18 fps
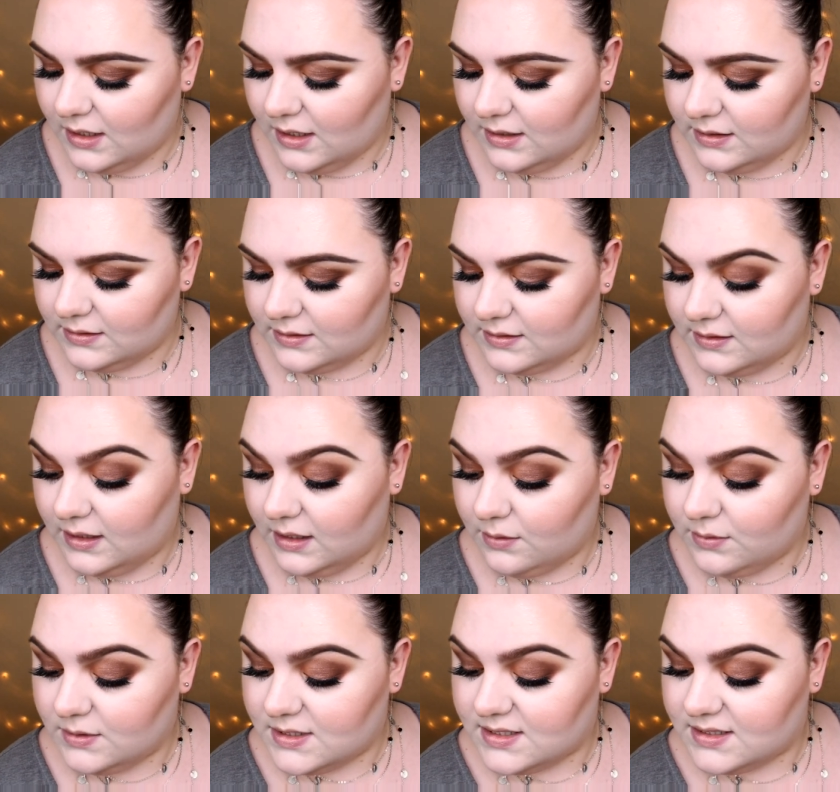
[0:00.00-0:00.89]
And
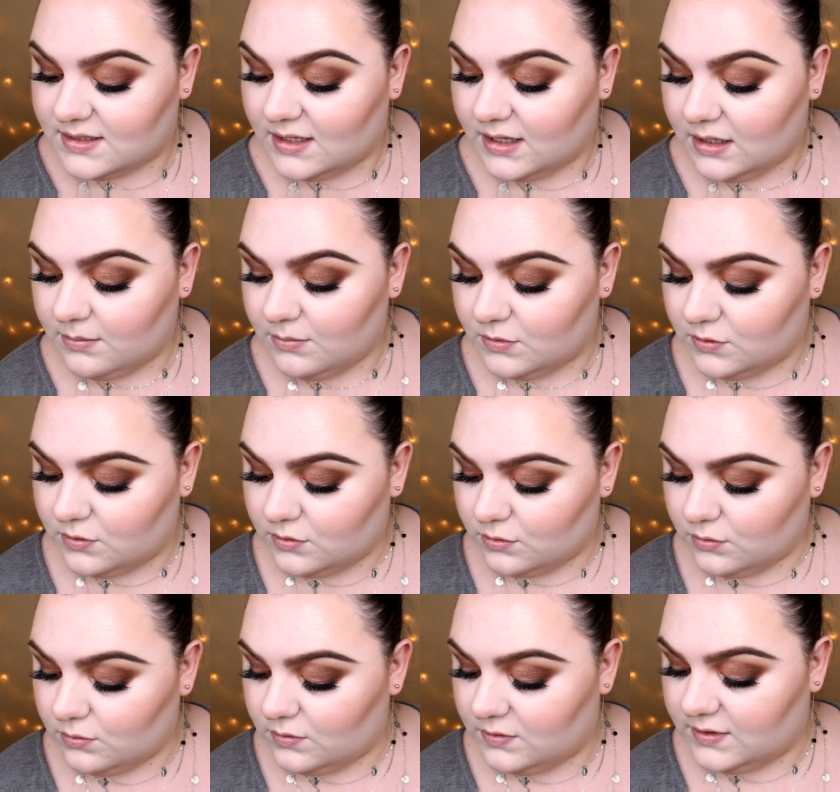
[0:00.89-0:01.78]
now it's time
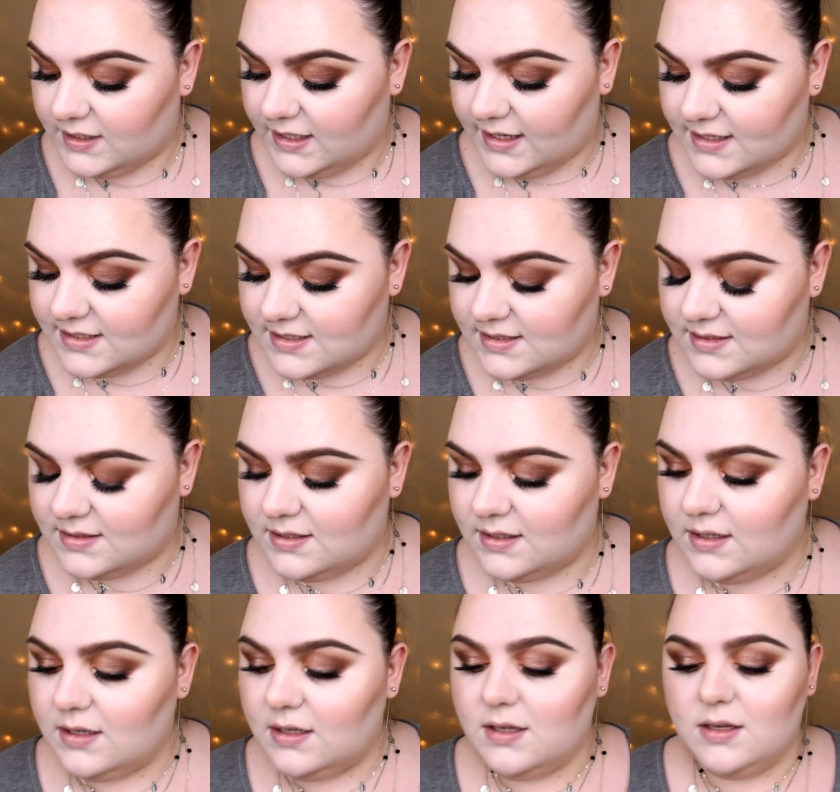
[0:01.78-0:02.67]
to
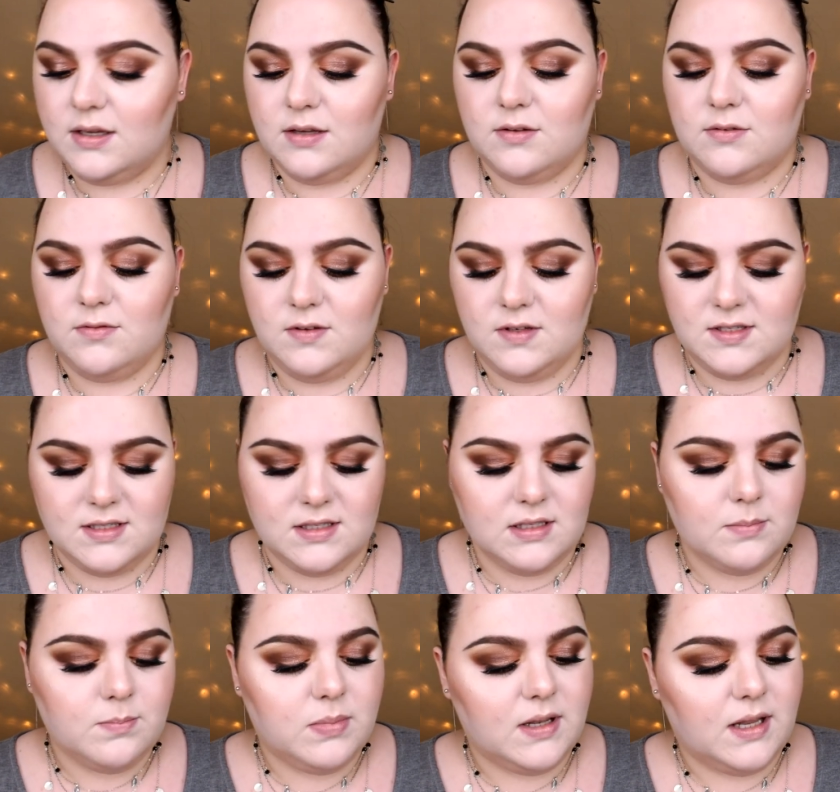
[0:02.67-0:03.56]
test these
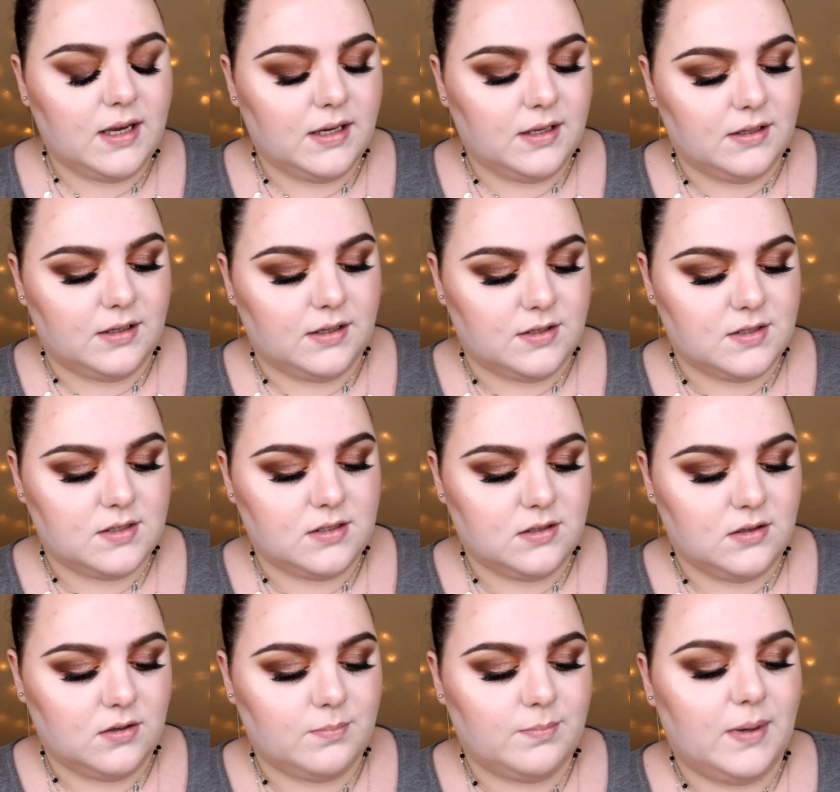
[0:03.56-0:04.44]
lip
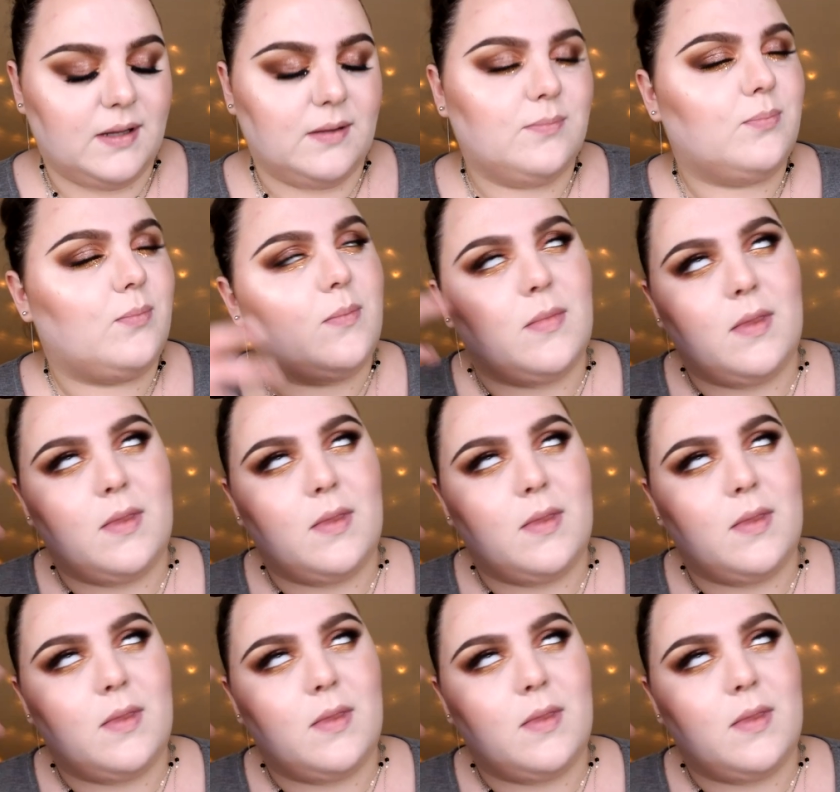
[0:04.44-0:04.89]
liners, but